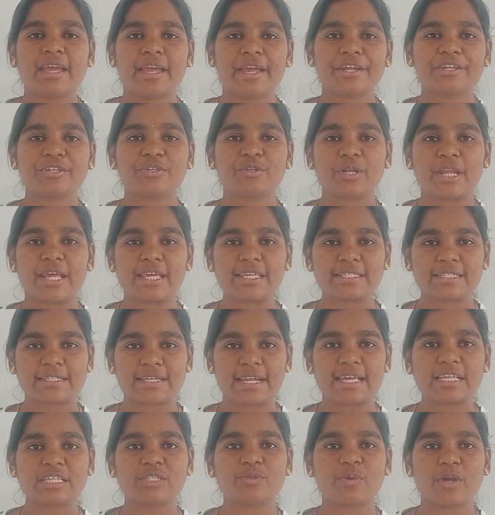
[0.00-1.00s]
In today's
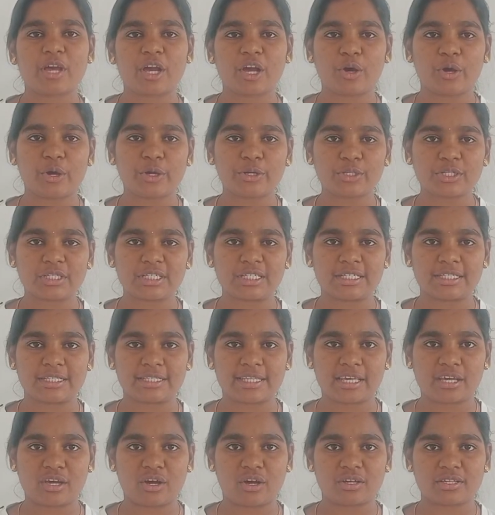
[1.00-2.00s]
class, we are going to learn
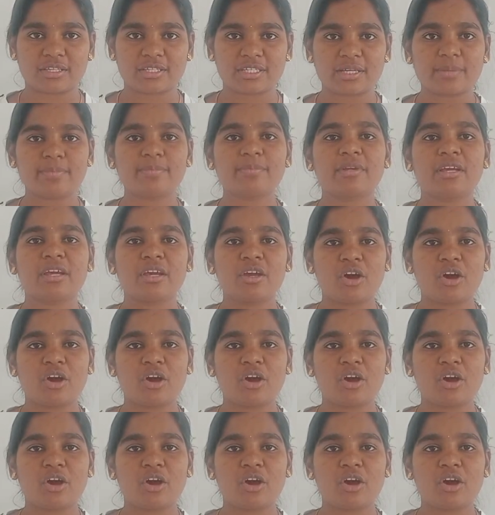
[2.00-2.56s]
the concept